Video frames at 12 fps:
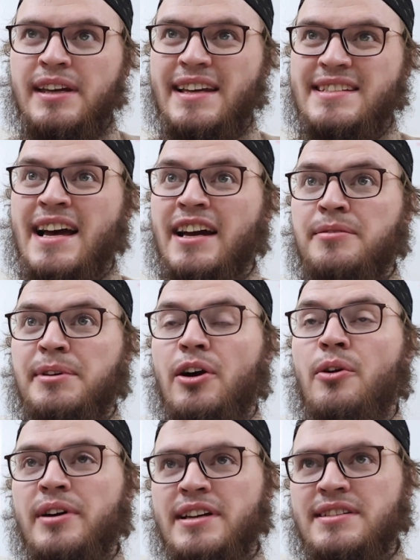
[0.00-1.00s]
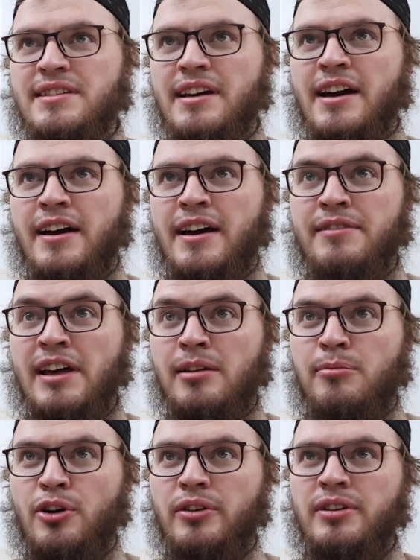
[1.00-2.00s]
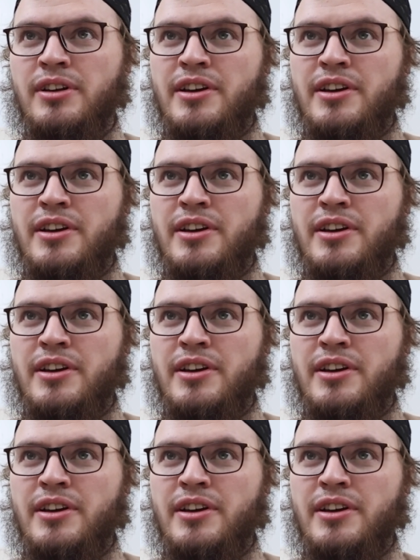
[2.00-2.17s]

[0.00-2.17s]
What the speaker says: It's not going to be always available.